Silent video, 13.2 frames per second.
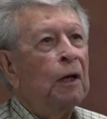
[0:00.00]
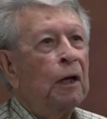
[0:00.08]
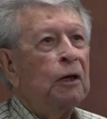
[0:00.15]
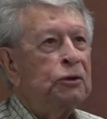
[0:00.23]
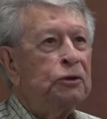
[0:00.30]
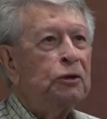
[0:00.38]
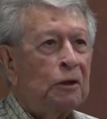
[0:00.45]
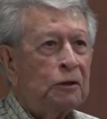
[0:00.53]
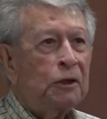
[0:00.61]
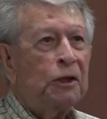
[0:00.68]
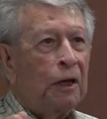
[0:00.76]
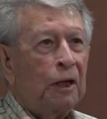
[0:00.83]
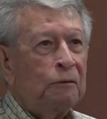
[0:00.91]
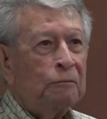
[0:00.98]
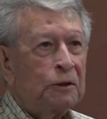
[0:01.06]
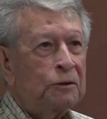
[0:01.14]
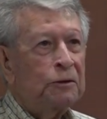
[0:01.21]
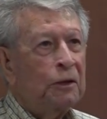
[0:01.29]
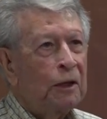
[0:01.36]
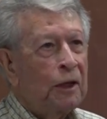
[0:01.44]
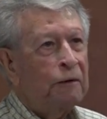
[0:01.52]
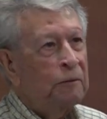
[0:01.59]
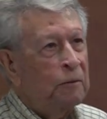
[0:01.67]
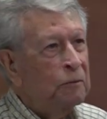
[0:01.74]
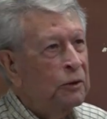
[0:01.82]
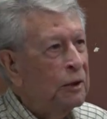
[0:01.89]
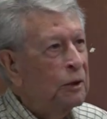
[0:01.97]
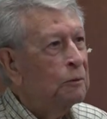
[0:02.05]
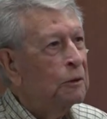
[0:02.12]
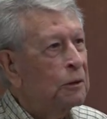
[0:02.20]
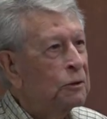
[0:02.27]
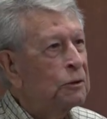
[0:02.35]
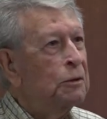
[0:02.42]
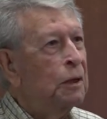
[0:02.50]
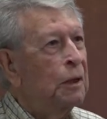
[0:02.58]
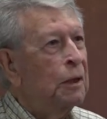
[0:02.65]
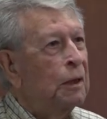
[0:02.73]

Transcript: a shortcut, which the RFP was